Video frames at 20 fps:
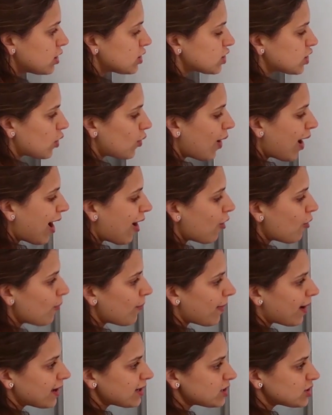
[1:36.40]
So how
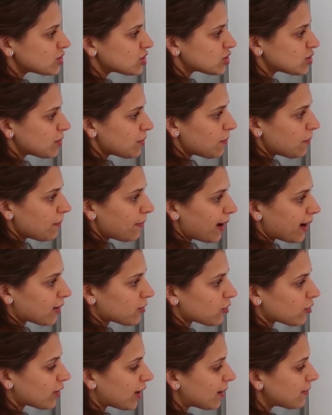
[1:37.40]
much
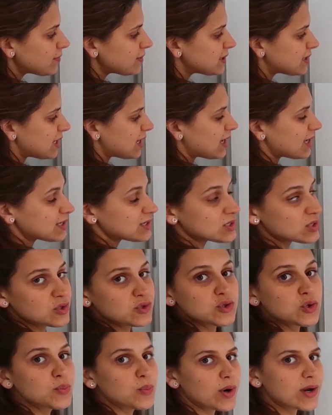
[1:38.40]
micrograms is
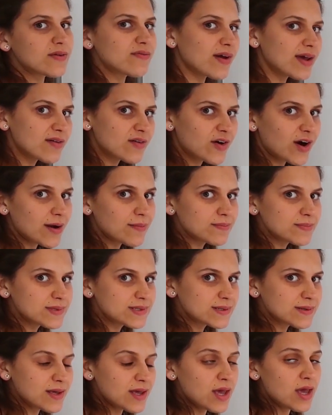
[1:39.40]
2.5 grams?
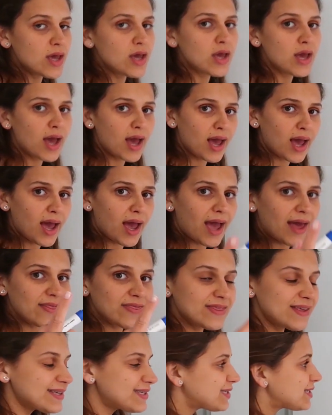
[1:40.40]

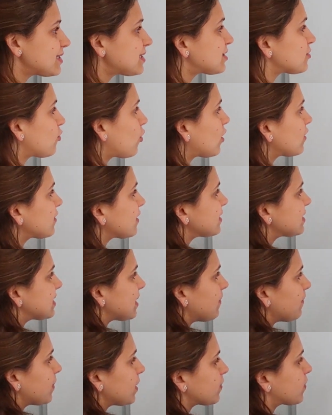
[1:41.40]
And this is what
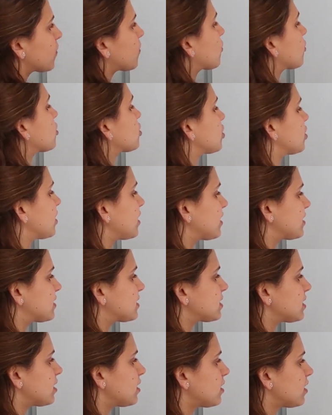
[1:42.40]
simple proportion
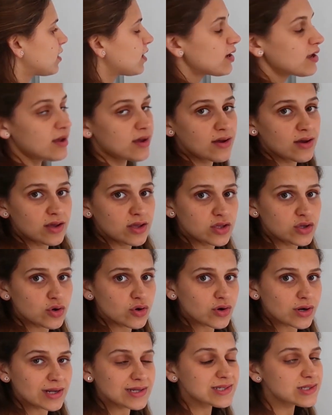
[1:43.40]
is.
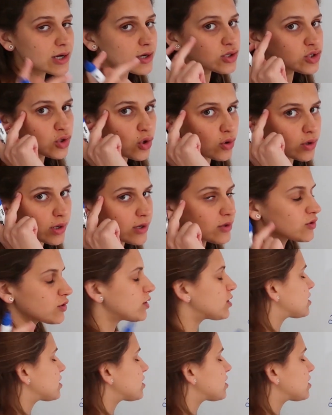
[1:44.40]
You're gonna start talking to